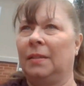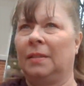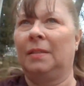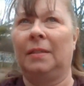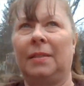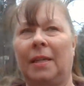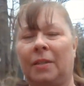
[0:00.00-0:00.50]

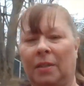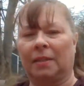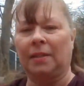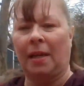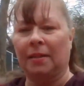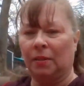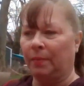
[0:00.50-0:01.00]
It's actually
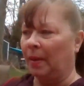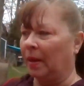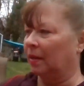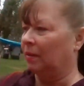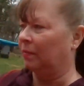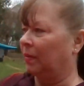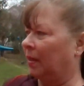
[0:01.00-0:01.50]
not too bad
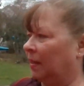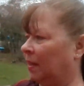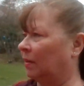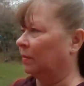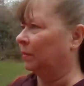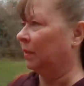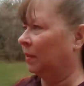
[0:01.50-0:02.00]
out right
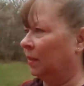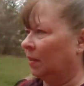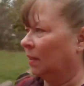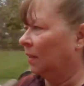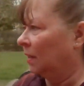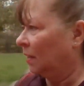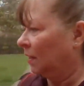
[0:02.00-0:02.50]
now.
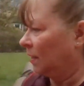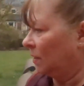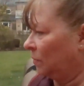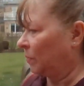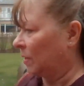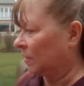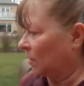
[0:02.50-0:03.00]

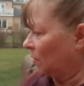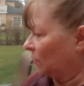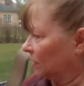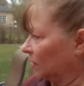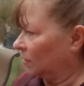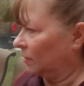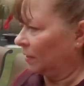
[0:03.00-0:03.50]
It was
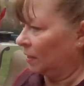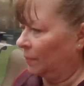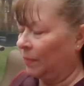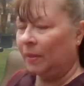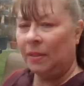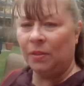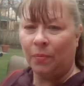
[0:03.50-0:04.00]
cold earlier,
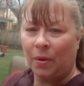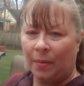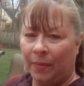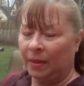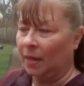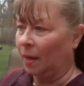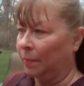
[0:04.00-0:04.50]
but it's
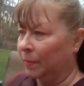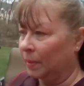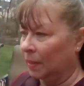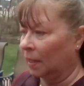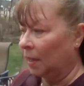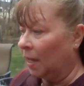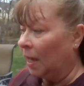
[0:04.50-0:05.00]
warming up.
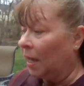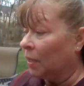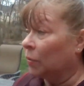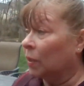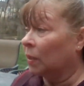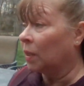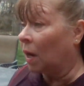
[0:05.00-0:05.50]

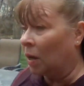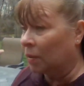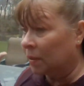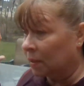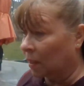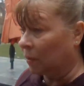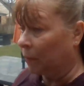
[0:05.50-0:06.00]
You can
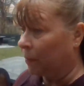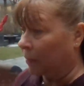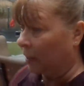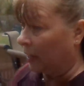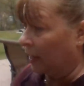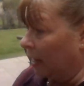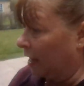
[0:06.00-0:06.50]
also
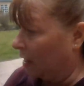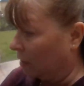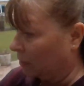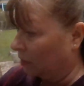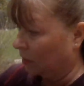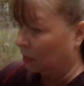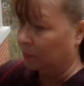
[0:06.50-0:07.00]
bring
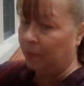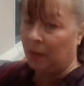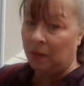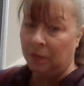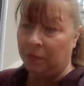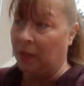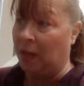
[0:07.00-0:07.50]
out your
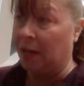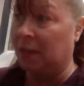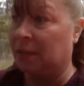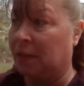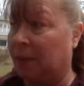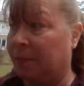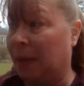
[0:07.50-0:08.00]

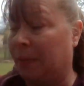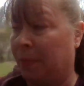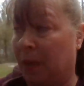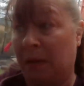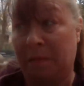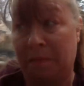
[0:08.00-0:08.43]
butterflies and maybe,